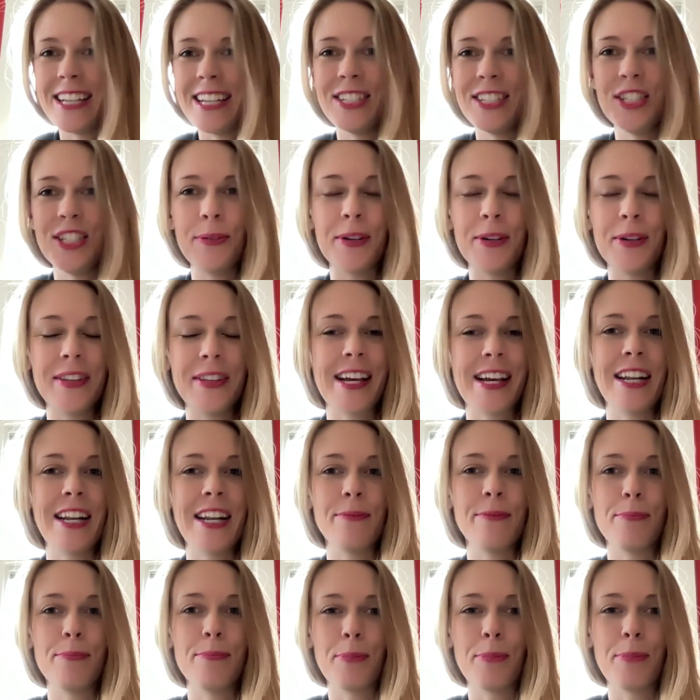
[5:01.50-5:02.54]
and she really kind
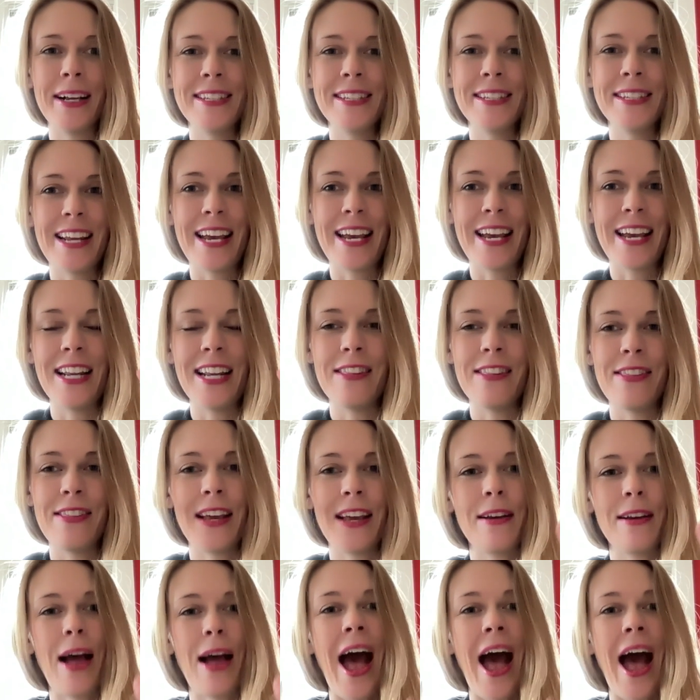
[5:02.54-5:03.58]
of brings it in
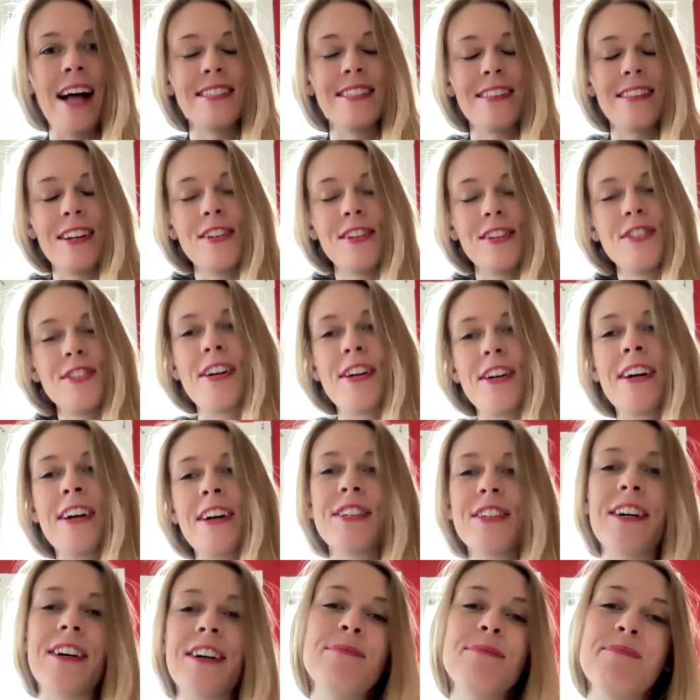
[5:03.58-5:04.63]
and adds a lot of
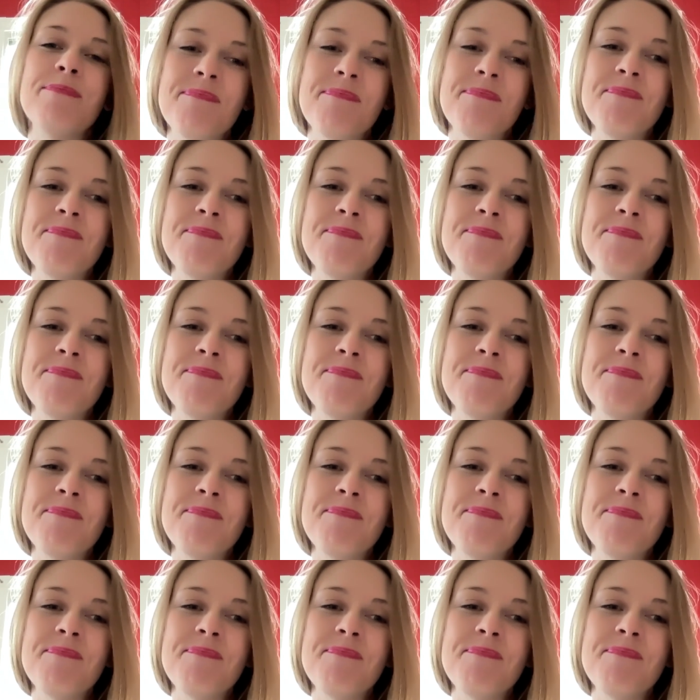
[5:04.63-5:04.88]
structure.